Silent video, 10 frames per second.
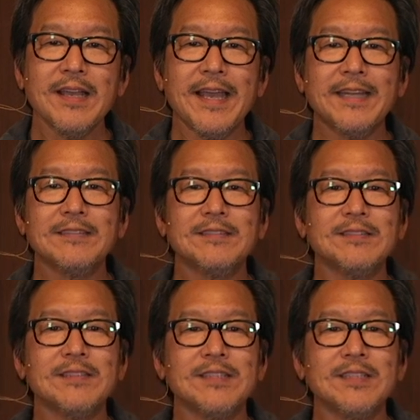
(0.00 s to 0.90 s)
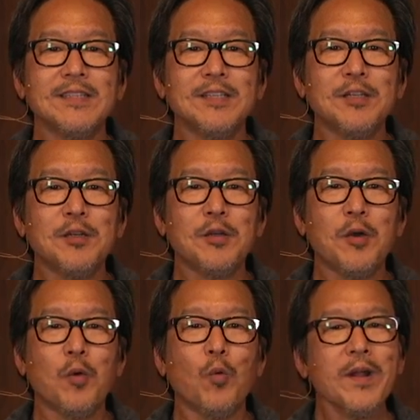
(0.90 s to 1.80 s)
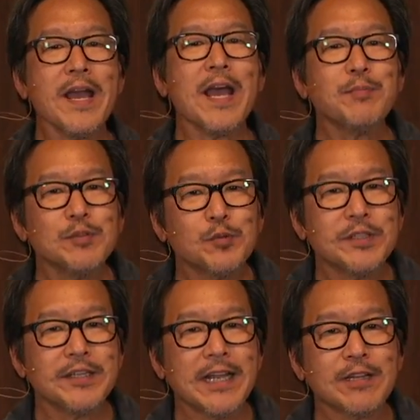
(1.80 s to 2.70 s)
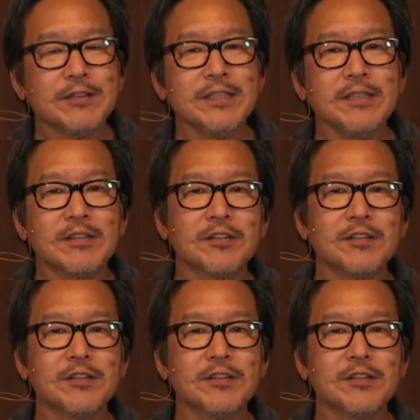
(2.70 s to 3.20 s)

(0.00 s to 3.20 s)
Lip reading: And what happens when you're angry?